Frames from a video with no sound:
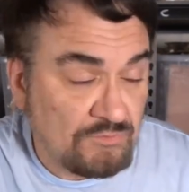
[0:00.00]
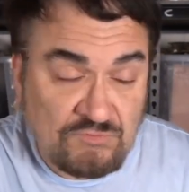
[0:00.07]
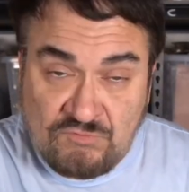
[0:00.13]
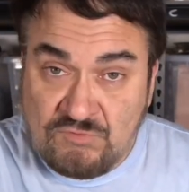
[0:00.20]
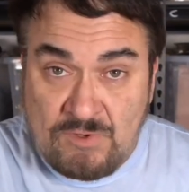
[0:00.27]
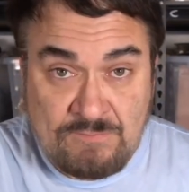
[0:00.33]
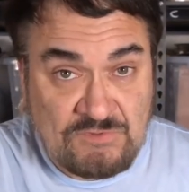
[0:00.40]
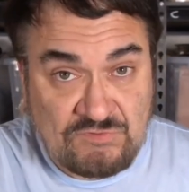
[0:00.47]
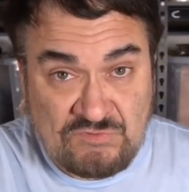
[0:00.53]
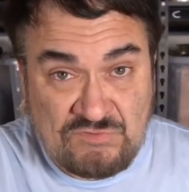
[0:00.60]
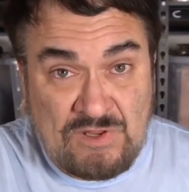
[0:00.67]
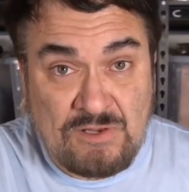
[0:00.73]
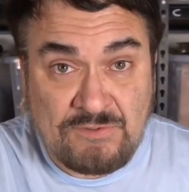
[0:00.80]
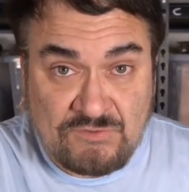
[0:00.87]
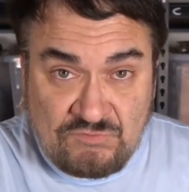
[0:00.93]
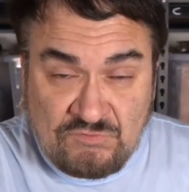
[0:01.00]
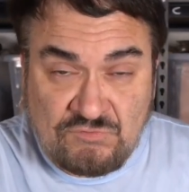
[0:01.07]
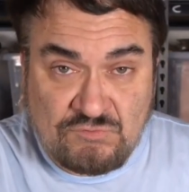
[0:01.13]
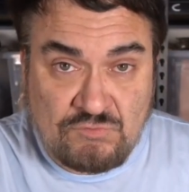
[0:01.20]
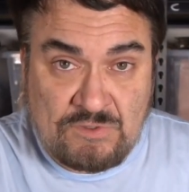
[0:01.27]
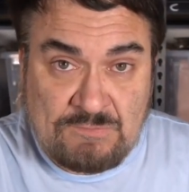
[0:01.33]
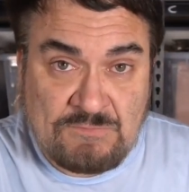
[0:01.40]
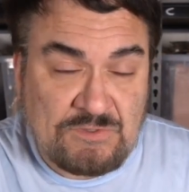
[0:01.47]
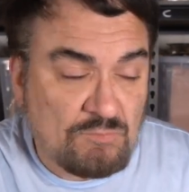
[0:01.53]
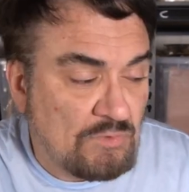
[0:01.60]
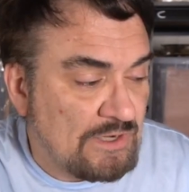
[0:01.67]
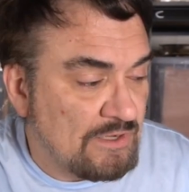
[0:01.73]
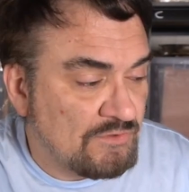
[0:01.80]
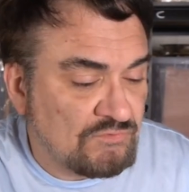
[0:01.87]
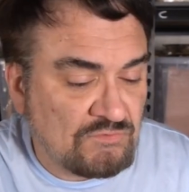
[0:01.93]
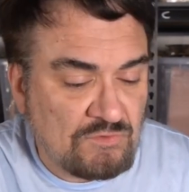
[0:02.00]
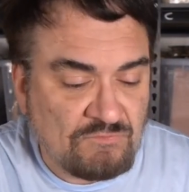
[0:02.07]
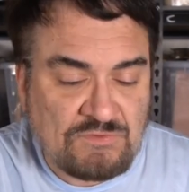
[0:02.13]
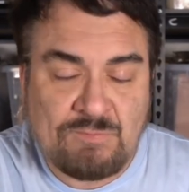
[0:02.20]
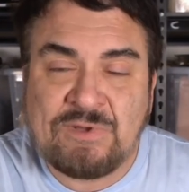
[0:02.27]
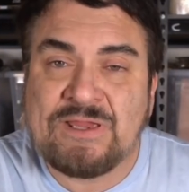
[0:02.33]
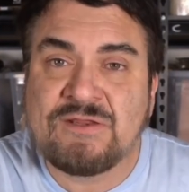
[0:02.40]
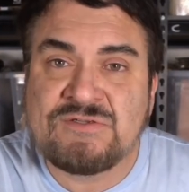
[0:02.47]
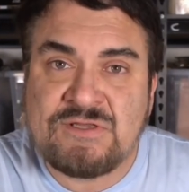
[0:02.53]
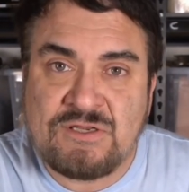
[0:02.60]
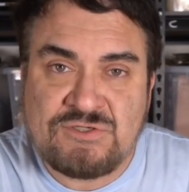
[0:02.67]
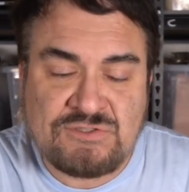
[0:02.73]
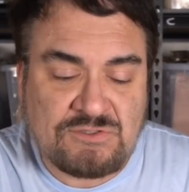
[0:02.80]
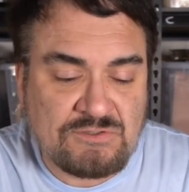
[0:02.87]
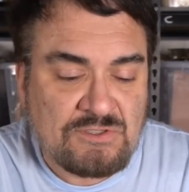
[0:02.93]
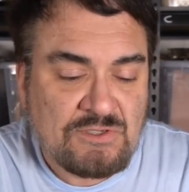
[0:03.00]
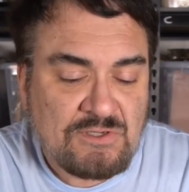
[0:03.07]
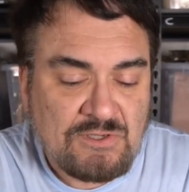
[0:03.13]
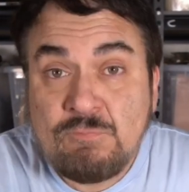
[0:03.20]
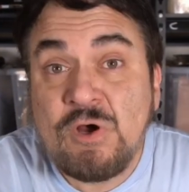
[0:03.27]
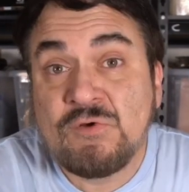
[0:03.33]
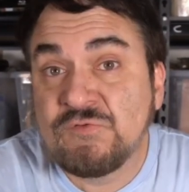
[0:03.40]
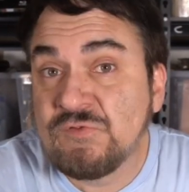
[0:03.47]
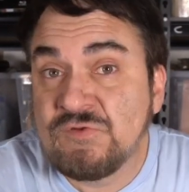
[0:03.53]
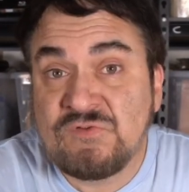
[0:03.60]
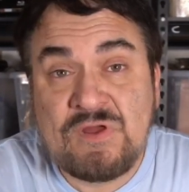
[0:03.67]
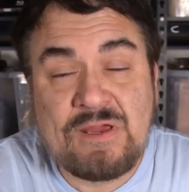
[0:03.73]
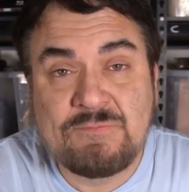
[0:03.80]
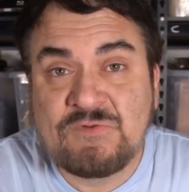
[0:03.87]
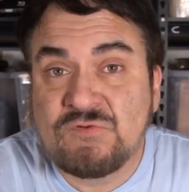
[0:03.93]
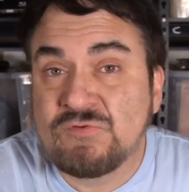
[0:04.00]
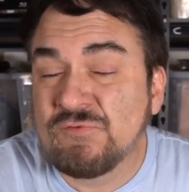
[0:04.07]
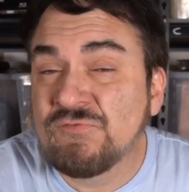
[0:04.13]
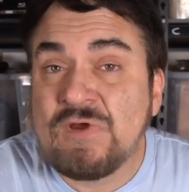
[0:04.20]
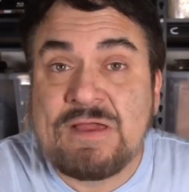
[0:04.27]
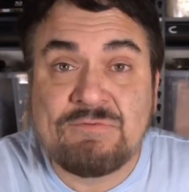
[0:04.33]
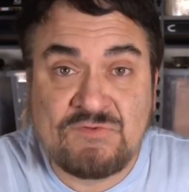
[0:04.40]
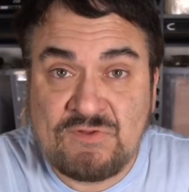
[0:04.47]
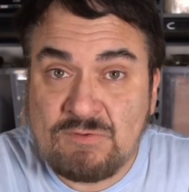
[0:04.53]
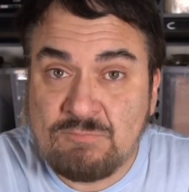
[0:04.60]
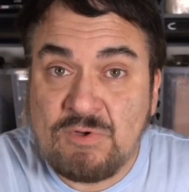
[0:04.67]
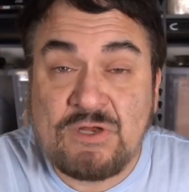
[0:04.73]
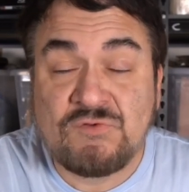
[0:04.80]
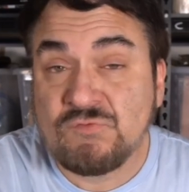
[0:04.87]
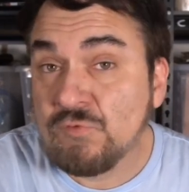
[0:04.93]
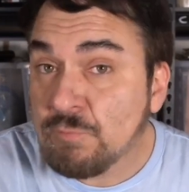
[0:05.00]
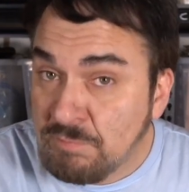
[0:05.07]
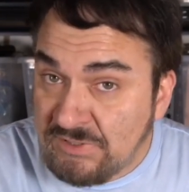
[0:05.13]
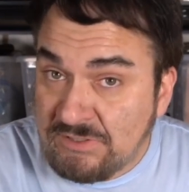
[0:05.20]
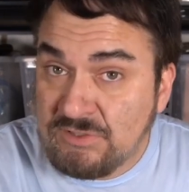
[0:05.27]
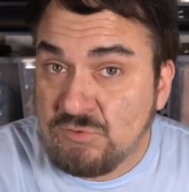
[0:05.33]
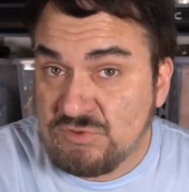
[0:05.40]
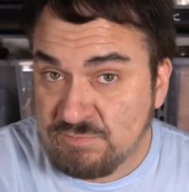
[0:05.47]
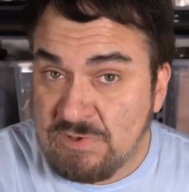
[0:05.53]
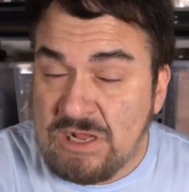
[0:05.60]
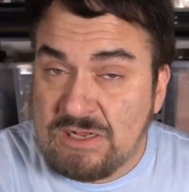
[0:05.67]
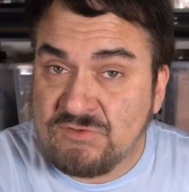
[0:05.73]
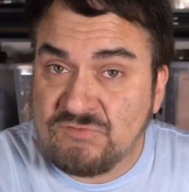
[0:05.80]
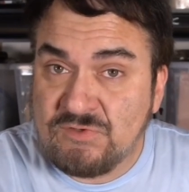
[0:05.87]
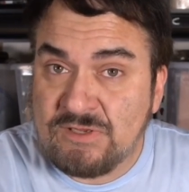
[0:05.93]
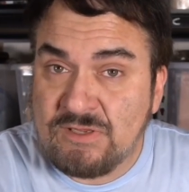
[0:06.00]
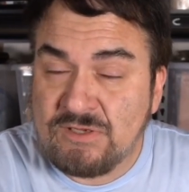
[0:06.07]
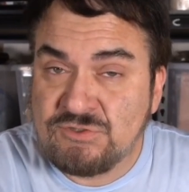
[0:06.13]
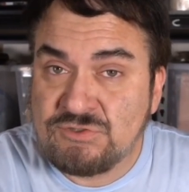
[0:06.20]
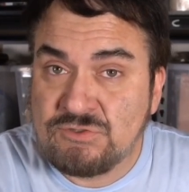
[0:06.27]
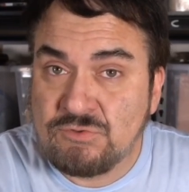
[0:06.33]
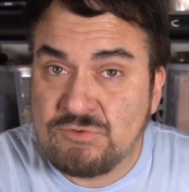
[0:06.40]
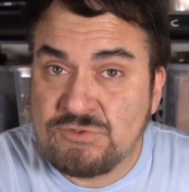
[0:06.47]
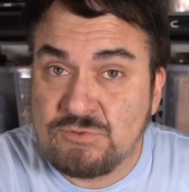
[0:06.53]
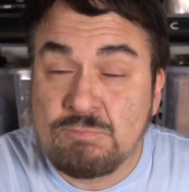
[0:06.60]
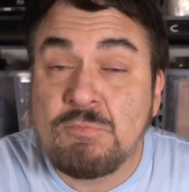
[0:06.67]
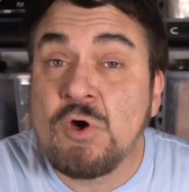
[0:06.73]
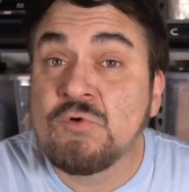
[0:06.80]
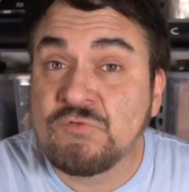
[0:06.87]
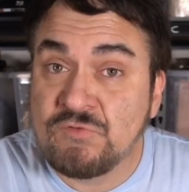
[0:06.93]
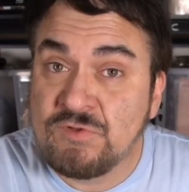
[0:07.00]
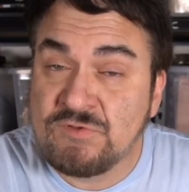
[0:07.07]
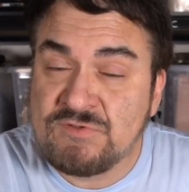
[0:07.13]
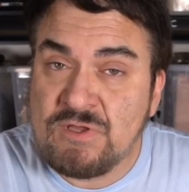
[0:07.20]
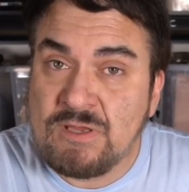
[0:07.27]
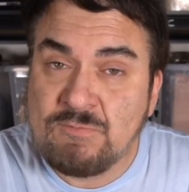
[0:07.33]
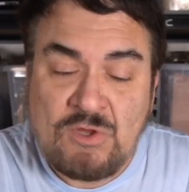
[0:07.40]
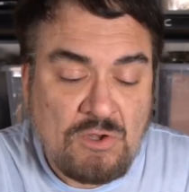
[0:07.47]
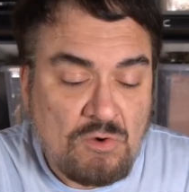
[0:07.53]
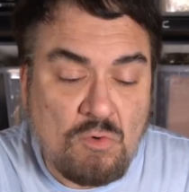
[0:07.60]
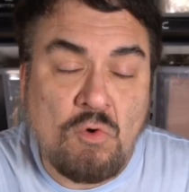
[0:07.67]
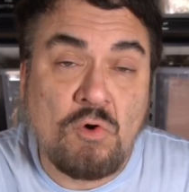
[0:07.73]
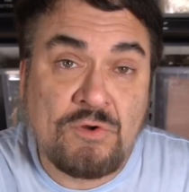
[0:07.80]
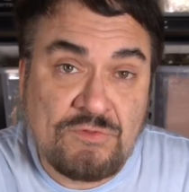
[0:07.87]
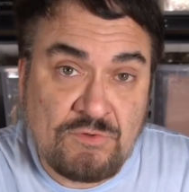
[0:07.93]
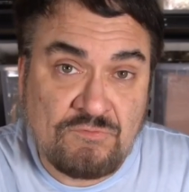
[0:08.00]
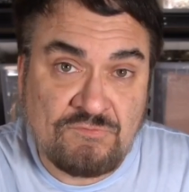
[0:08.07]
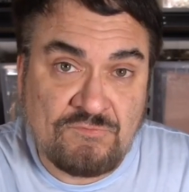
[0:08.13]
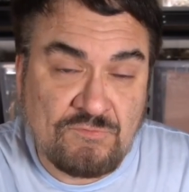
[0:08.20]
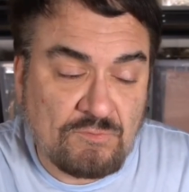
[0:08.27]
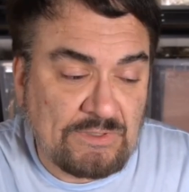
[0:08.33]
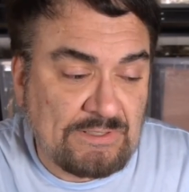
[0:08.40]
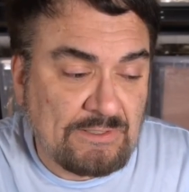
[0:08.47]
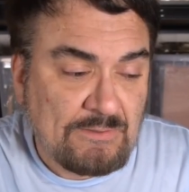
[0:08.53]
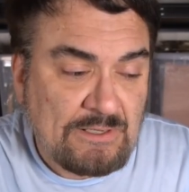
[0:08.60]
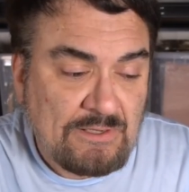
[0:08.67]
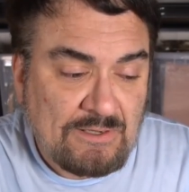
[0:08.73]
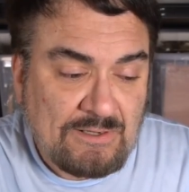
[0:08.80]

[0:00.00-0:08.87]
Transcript: There's some that sell extremely well. So if you pay attention, most of the time these are $5 or $10 for a big, huge box like I showed you most of the time, or they're free.